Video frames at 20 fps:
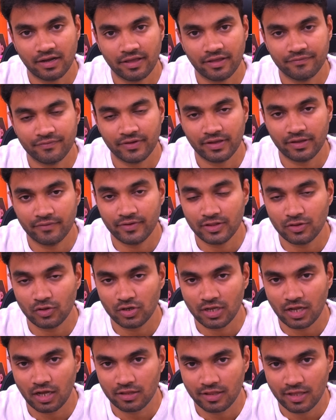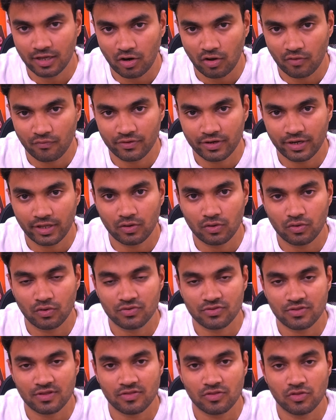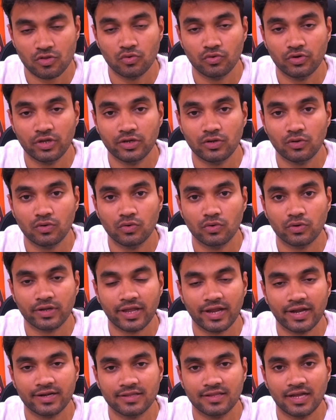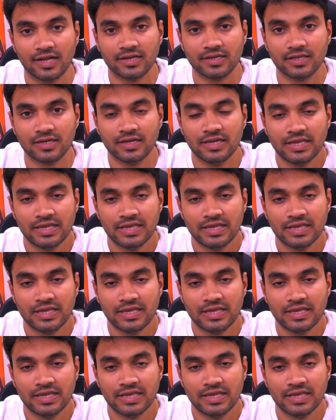if you, even though they're offering courses, you need to look at that,